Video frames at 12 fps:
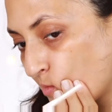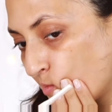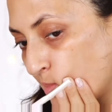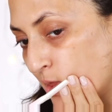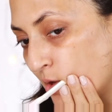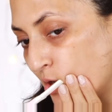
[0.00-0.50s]

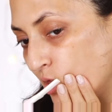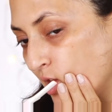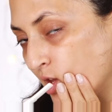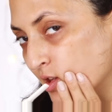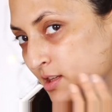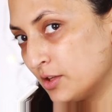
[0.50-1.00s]
The good
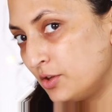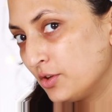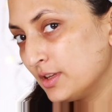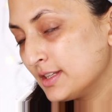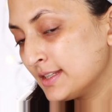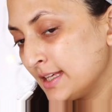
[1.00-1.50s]
thing is that you
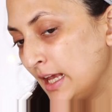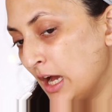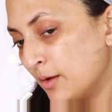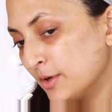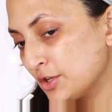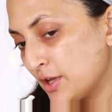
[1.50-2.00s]
can see
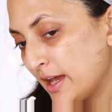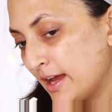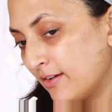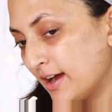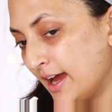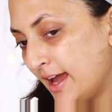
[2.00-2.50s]
how much hair I